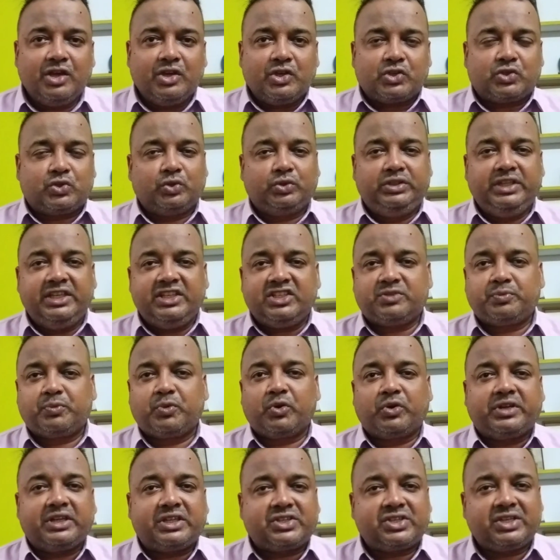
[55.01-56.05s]
So this
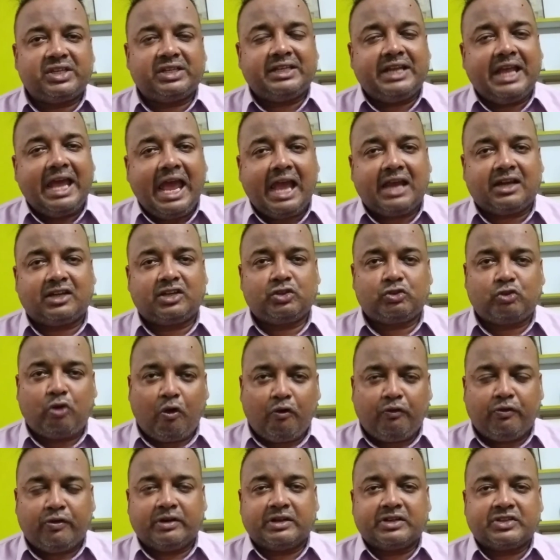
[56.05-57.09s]
Protection Act
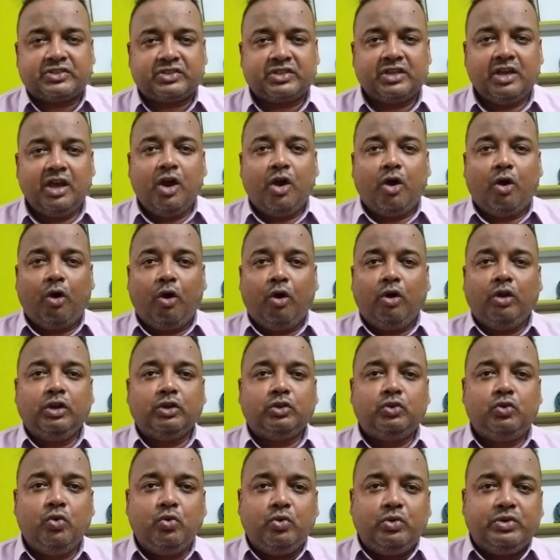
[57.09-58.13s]
covers all
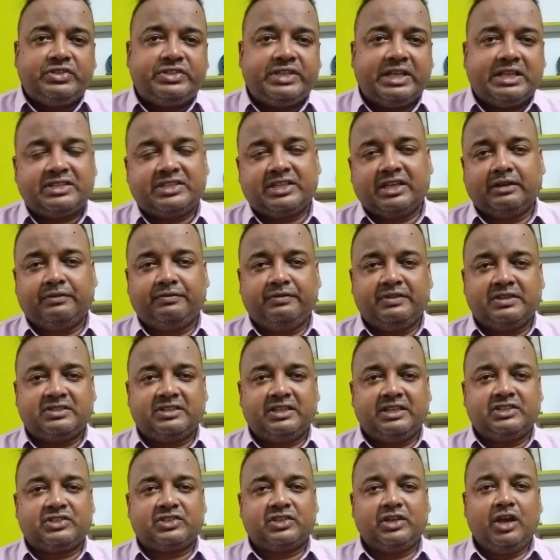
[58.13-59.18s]
goods and
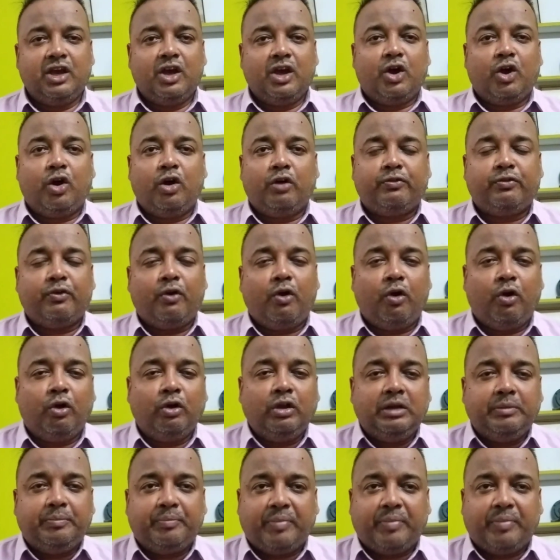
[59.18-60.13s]
services of all